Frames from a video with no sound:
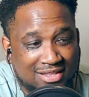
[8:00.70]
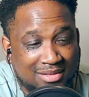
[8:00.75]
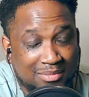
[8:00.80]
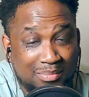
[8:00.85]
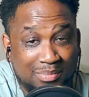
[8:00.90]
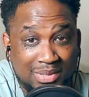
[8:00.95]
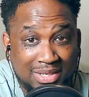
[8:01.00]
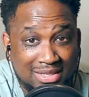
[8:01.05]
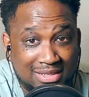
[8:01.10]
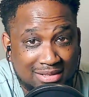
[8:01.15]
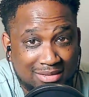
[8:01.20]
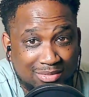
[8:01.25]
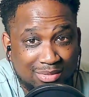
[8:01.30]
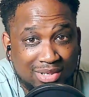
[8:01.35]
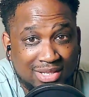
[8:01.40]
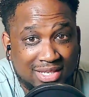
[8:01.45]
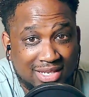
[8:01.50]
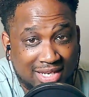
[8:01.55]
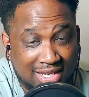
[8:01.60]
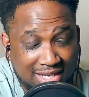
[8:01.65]
The beat
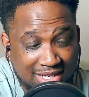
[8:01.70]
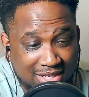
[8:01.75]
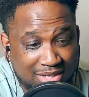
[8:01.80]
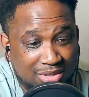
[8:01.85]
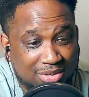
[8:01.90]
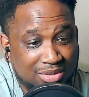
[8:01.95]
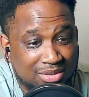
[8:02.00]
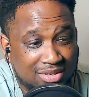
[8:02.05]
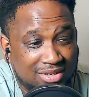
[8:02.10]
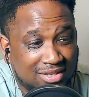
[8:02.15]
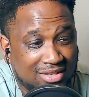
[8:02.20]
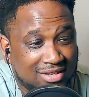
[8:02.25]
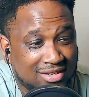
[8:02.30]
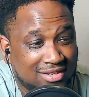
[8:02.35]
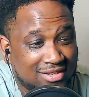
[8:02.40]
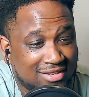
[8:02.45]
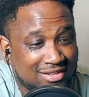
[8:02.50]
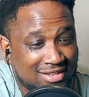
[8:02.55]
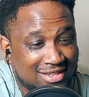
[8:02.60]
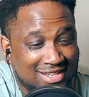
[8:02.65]
went really good.
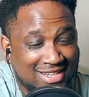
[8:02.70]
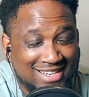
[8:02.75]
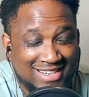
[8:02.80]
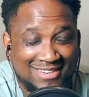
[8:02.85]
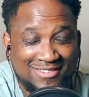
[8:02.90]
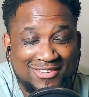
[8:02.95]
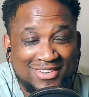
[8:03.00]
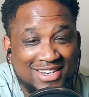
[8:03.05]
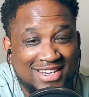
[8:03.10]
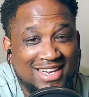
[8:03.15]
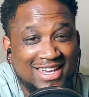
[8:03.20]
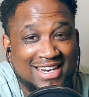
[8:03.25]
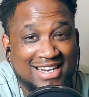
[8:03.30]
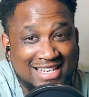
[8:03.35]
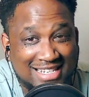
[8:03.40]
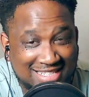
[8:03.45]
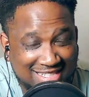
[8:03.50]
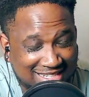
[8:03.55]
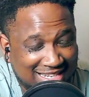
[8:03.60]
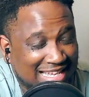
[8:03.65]
It went
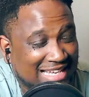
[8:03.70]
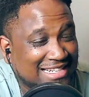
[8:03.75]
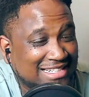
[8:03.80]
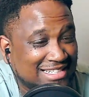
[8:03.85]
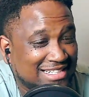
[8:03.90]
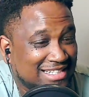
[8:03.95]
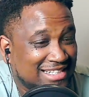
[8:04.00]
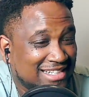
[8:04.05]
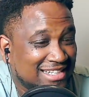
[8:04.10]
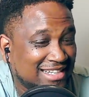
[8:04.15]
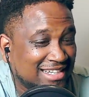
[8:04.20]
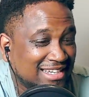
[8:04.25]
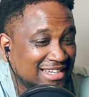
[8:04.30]
crazy, actually.